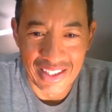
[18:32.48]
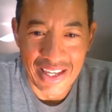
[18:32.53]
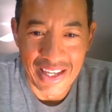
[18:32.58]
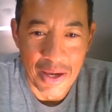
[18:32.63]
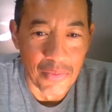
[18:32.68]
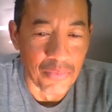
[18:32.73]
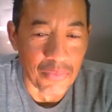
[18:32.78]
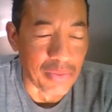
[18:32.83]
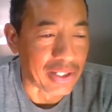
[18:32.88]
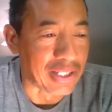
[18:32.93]

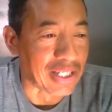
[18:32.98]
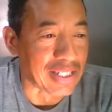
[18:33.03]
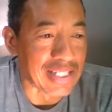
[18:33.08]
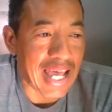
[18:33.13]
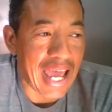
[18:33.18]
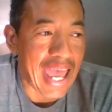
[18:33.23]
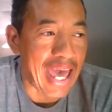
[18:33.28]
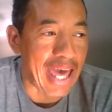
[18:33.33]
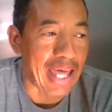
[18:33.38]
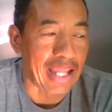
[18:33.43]
because I
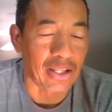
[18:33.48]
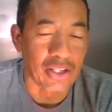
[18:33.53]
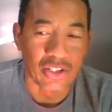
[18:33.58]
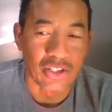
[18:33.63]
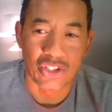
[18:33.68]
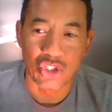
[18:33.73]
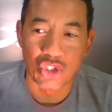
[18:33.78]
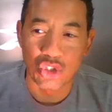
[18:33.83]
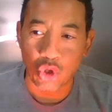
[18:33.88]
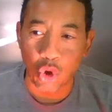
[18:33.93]
had
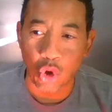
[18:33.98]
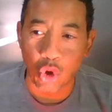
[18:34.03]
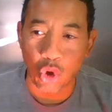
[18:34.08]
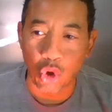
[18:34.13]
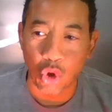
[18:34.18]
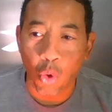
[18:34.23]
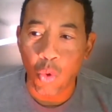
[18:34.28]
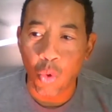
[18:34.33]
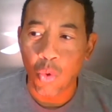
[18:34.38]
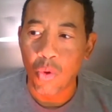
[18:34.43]

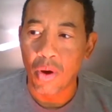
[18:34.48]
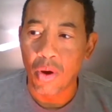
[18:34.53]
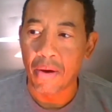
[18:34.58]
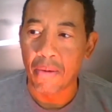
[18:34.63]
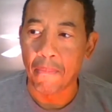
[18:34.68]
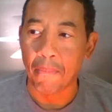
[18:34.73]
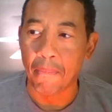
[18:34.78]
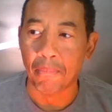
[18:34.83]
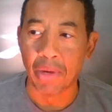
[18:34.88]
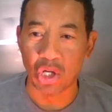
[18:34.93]
so
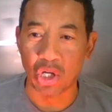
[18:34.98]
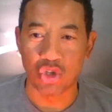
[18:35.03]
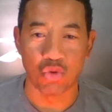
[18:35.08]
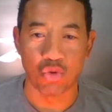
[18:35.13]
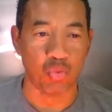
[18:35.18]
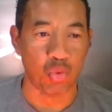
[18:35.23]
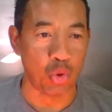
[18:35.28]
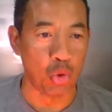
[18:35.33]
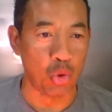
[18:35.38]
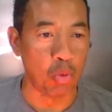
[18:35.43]
much
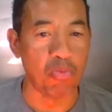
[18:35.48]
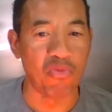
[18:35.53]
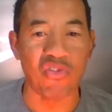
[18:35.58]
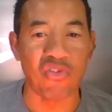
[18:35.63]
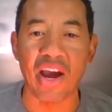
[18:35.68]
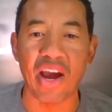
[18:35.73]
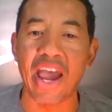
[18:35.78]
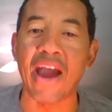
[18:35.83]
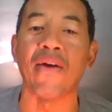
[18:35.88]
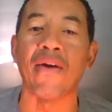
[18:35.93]
room for
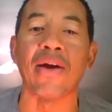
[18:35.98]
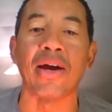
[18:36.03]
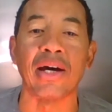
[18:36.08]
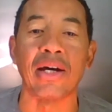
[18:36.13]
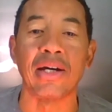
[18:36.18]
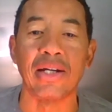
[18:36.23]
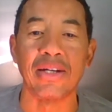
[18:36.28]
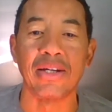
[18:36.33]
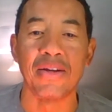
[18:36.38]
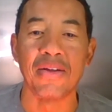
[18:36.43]
error.
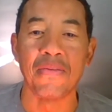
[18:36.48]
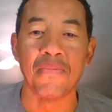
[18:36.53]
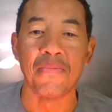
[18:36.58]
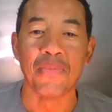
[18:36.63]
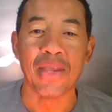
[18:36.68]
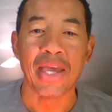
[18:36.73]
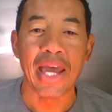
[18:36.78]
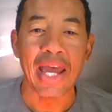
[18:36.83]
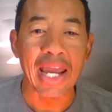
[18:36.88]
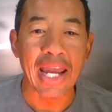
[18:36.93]

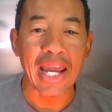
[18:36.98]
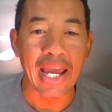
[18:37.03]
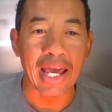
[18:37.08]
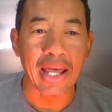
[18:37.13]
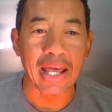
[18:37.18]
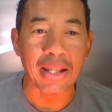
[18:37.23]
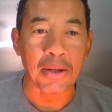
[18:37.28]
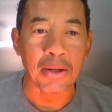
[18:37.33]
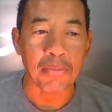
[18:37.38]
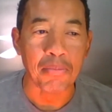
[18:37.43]

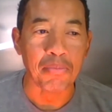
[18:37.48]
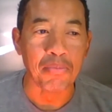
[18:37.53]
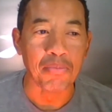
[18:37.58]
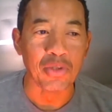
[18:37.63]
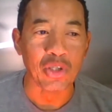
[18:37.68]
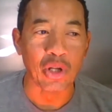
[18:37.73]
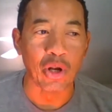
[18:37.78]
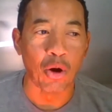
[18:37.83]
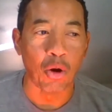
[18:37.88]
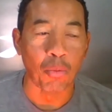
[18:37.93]
And,
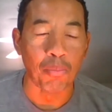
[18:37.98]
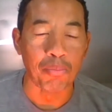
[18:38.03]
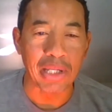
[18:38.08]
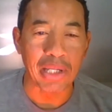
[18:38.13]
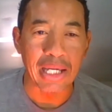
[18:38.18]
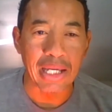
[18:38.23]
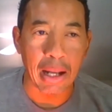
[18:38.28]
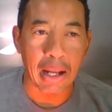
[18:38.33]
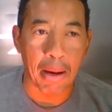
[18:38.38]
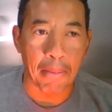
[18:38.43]

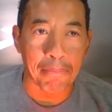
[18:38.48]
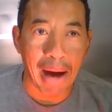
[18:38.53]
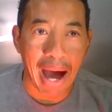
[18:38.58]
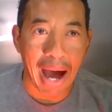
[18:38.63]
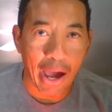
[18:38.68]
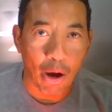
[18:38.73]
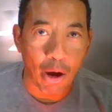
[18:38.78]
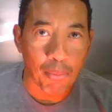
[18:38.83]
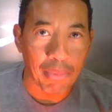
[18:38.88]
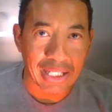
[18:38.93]
being a
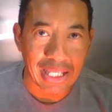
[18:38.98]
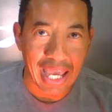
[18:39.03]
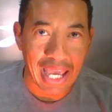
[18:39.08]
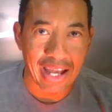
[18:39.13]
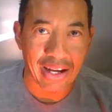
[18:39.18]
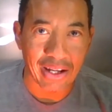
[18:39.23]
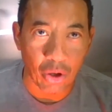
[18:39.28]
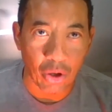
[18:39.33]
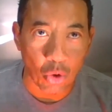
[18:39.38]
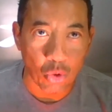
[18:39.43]

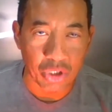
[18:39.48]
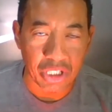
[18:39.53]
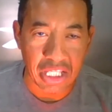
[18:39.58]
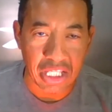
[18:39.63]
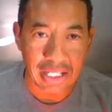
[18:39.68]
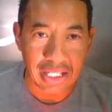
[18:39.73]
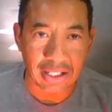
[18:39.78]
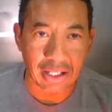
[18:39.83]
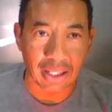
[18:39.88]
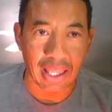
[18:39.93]
biomechanical
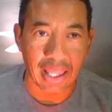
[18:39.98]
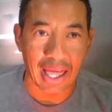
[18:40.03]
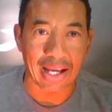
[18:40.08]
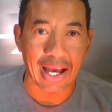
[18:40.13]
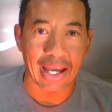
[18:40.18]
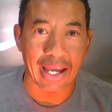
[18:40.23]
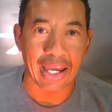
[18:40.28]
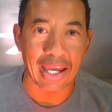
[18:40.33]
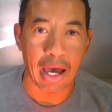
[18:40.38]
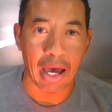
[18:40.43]
geek like
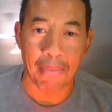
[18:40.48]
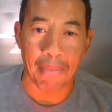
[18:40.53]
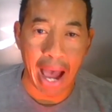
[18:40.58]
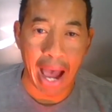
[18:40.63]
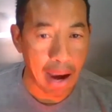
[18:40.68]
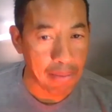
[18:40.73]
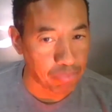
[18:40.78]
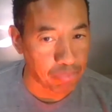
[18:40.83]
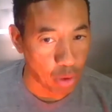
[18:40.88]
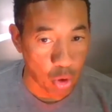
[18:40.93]
I am,
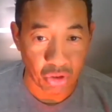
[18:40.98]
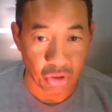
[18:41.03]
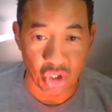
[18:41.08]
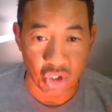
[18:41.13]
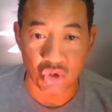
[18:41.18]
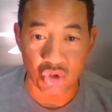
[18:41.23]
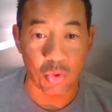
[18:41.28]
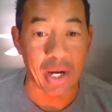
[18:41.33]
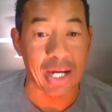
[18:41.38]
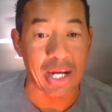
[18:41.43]
I broke the
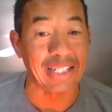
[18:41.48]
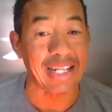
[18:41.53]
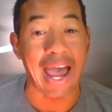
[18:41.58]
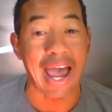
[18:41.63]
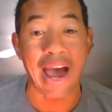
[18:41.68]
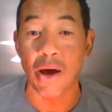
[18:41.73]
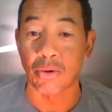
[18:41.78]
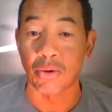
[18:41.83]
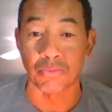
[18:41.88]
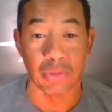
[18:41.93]
swing
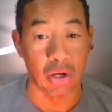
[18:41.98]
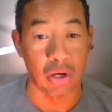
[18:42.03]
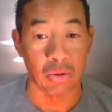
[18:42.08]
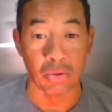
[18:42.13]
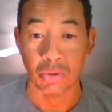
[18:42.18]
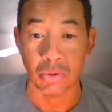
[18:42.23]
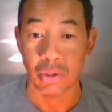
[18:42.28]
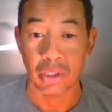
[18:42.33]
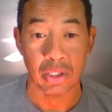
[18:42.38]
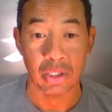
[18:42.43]
down, bro.
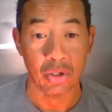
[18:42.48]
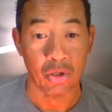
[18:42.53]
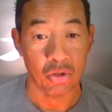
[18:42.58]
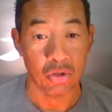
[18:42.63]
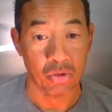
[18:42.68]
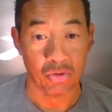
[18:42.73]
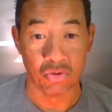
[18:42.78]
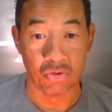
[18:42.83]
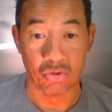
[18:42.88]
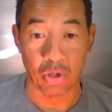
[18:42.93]

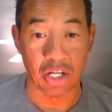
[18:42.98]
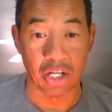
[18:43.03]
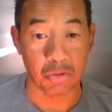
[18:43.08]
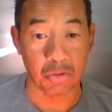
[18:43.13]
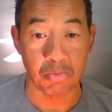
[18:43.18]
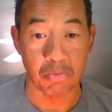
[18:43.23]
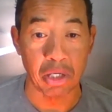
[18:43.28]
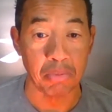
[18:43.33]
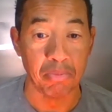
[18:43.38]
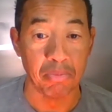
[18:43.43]
Trust
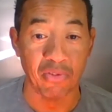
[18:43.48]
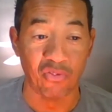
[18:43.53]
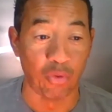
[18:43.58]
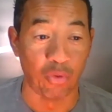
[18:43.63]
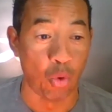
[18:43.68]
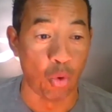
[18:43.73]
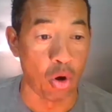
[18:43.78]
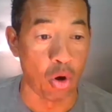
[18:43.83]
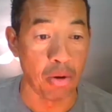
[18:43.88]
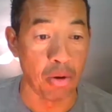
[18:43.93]
me,
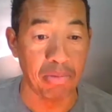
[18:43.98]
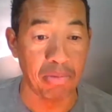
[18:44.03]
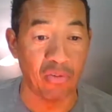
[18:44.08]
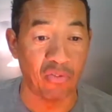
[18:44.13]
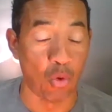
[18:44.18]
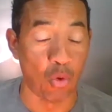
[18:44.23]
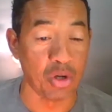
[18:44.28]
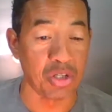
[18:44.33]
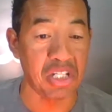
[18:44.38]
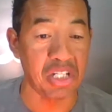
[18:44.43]
before
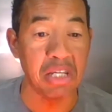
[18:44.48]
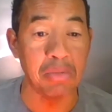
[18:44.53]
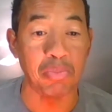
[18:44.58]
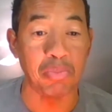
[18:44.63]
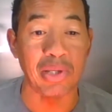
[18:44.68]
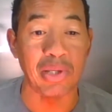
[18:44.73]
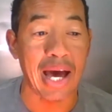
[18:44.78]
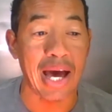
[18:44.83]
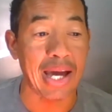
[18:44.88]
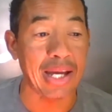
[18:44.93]

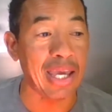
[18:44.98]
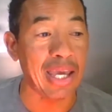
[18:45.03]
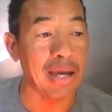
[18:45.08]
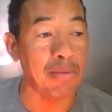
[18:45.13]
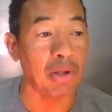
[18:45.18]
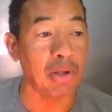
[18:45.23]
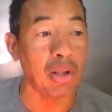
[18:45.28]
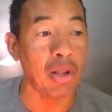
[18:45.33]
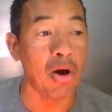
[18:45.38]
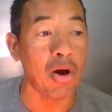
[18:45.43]
TPI
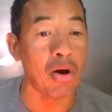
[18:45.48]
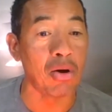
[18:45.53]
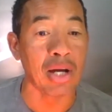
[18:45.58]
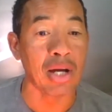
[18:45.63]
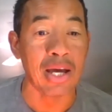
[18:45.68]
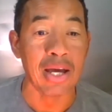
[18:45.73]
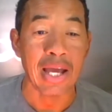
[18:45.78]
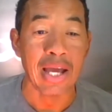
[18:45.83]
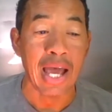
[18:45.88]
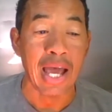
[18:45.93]
came along,
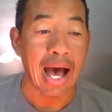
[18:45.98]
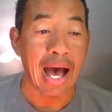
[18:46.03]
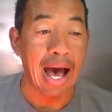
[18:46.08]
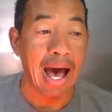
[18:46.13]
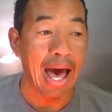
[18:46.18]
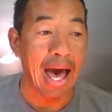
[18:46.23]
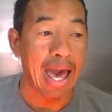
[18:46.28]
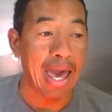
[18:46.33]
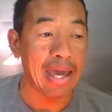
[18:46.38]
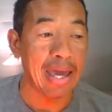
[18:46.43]

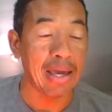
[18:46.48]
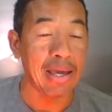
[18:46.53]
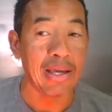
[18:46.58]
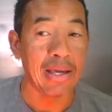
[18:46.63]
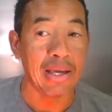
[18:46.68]
I